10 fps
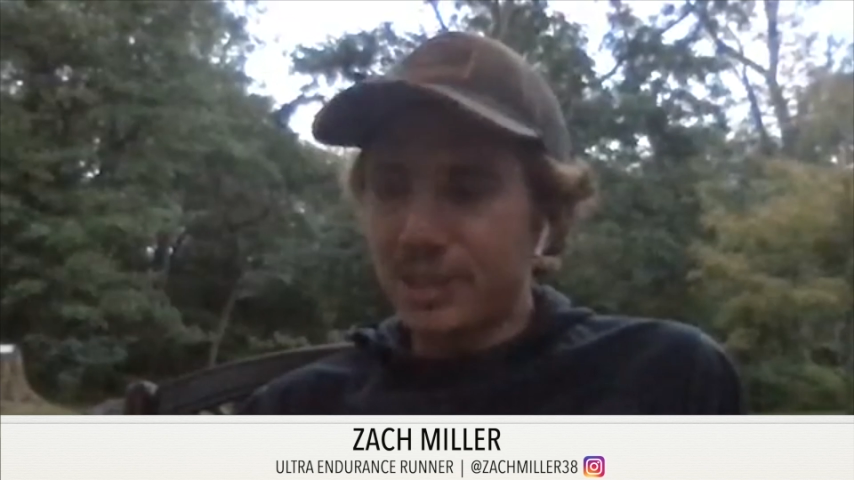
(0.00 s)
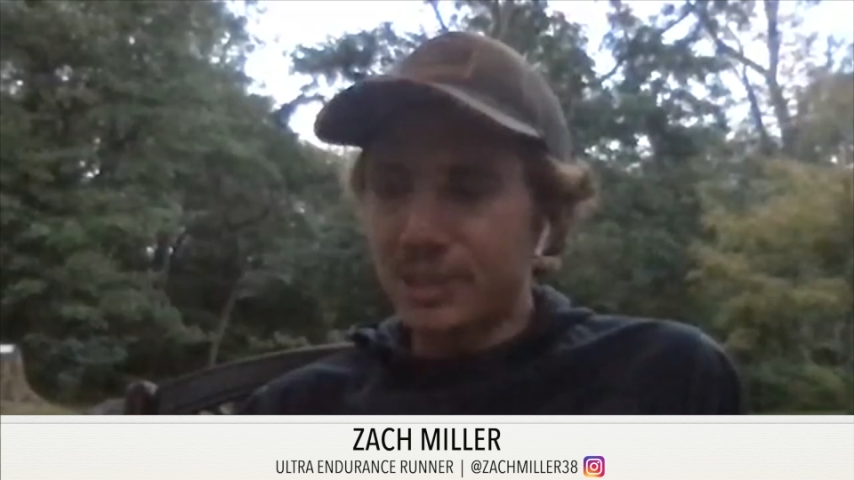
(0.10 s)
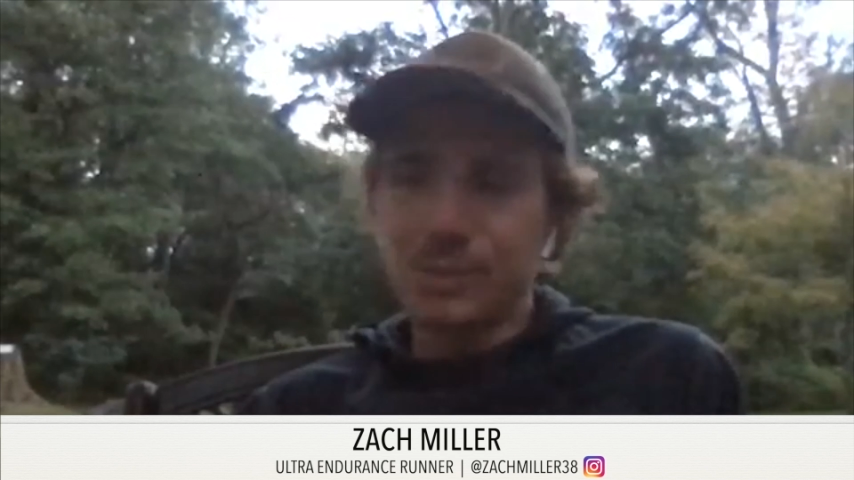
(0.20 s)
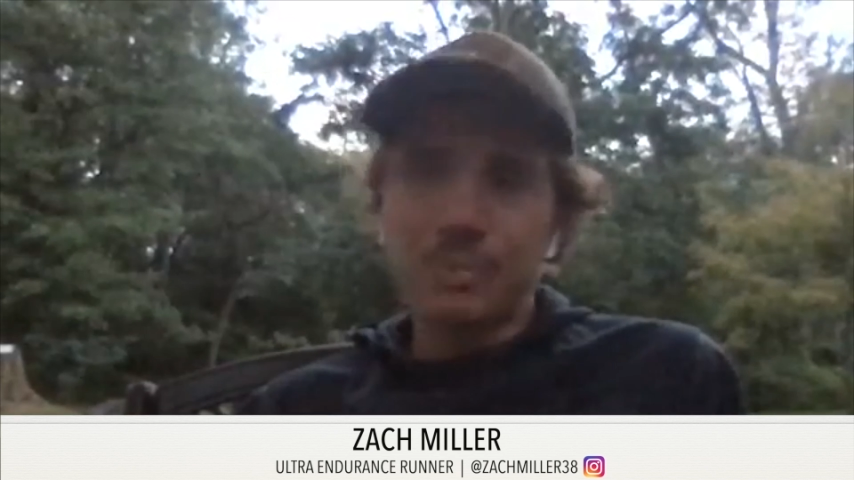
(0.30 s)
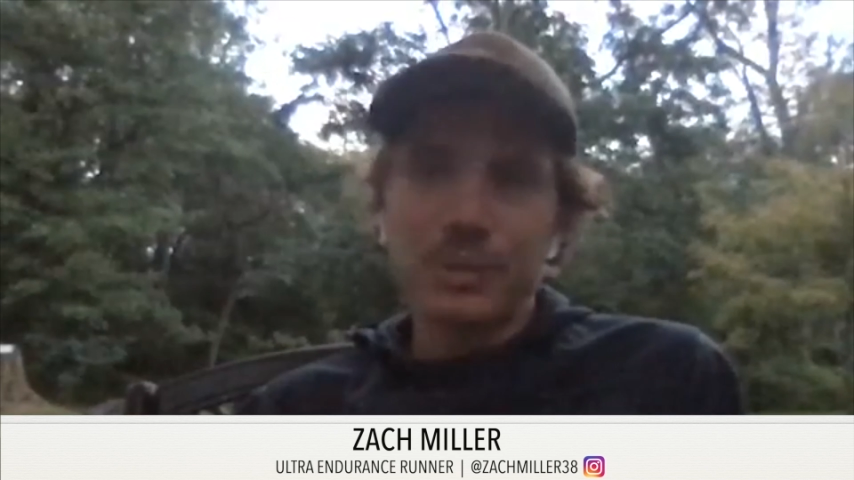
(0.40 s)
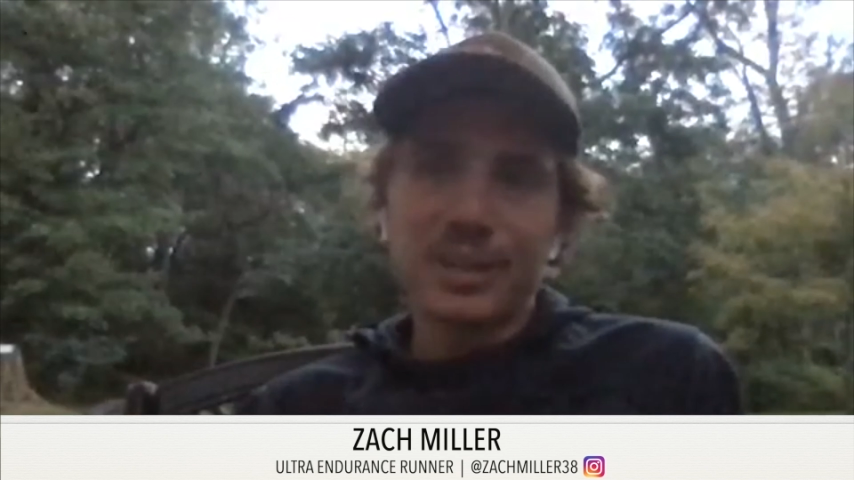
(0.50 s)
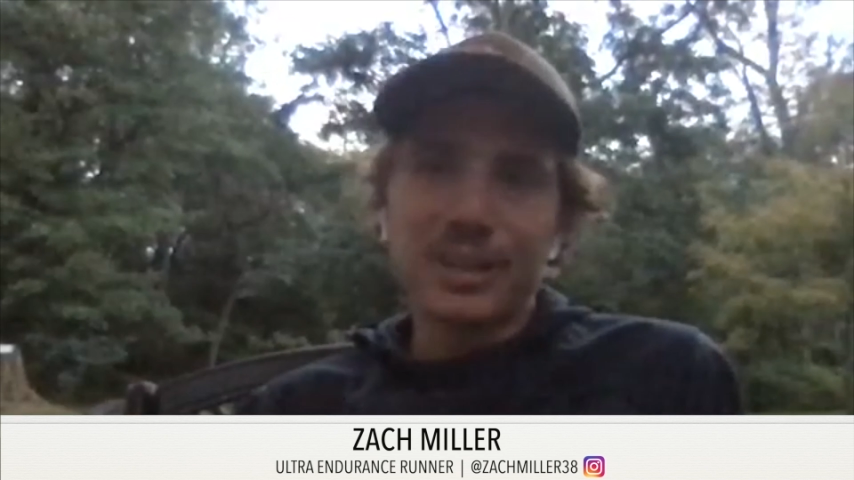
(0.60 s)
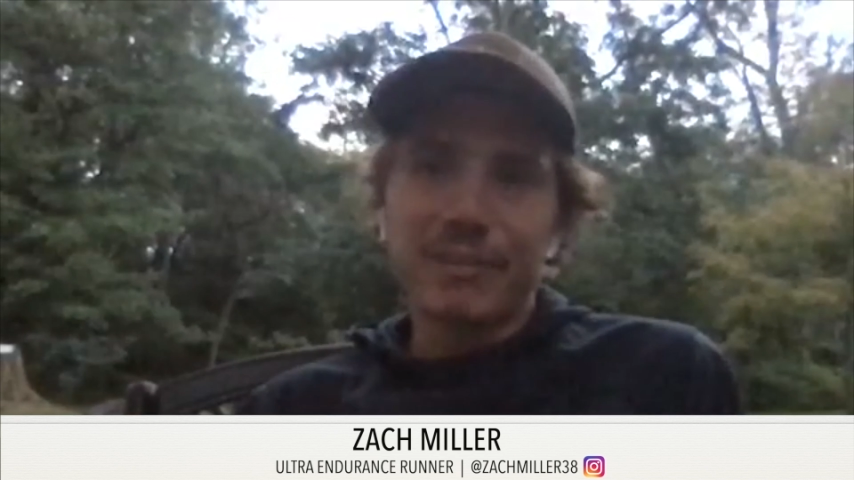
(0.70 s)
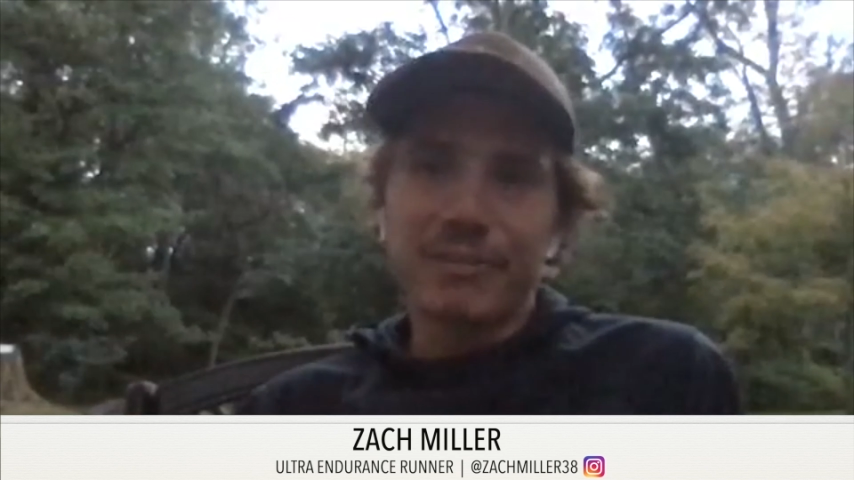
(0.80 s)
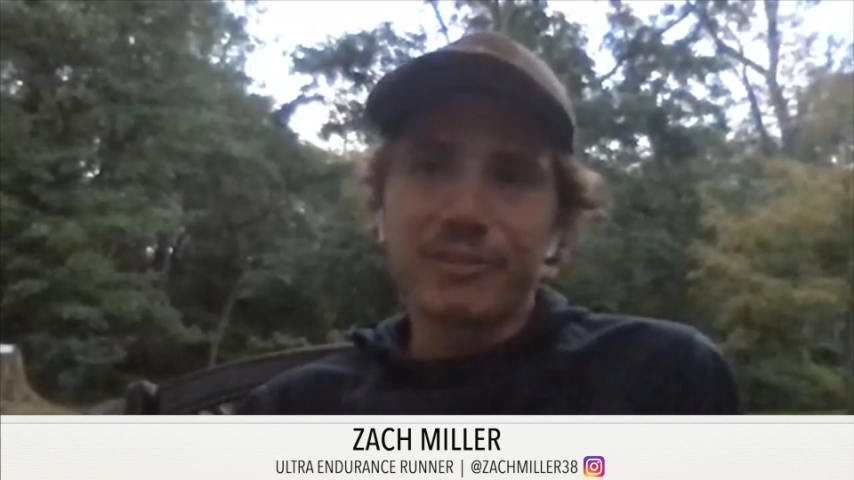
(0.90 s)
think she was a pretty like